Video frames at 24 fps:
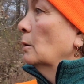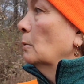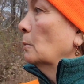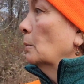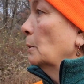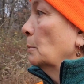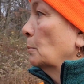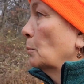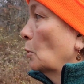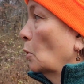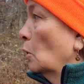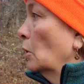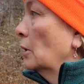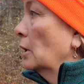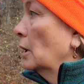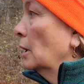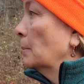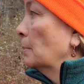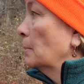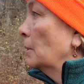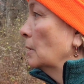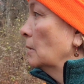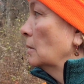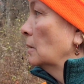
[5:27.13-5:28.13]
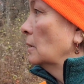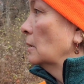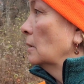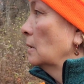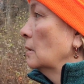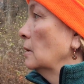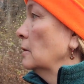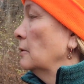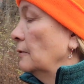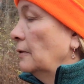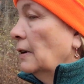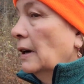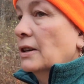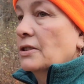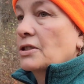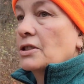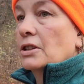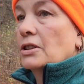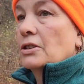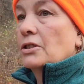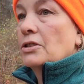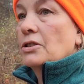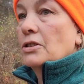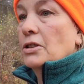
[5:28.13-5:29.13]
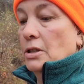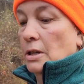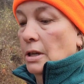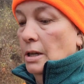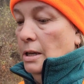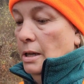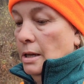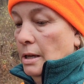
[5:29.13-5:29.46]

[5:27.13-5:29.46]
we brought up pheasants,